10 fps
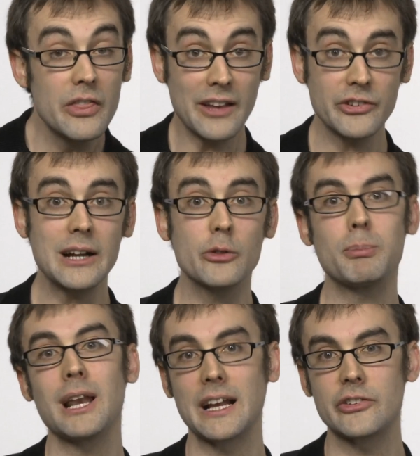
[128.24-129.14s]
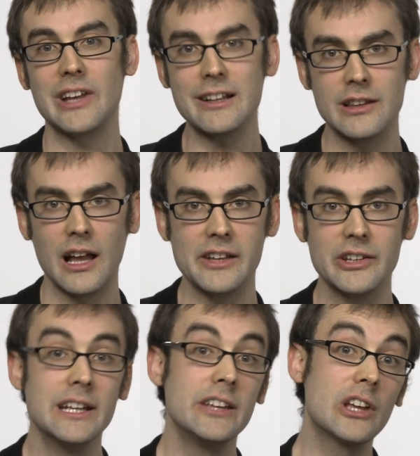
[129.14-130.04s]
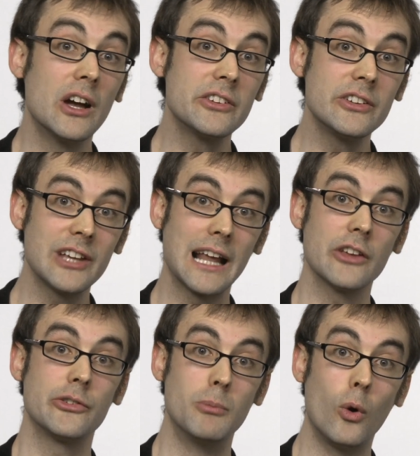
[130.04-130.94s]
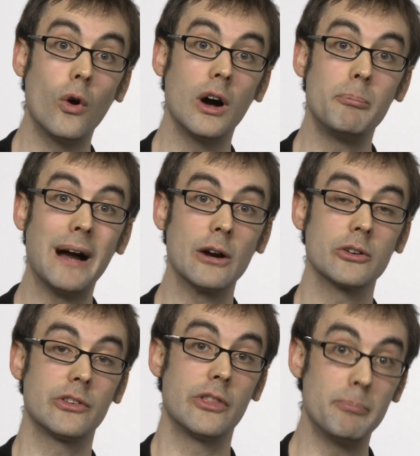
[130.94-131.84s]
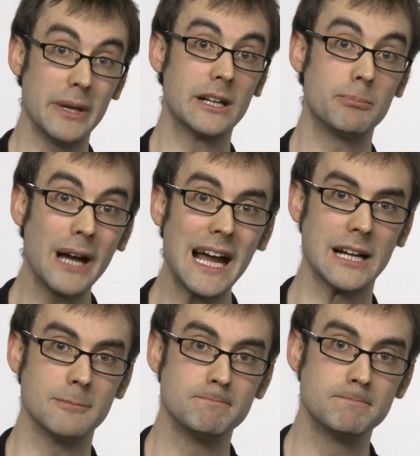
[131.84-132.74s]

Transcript: That's how the Planck satellite is going to tell us more about the Big Bang.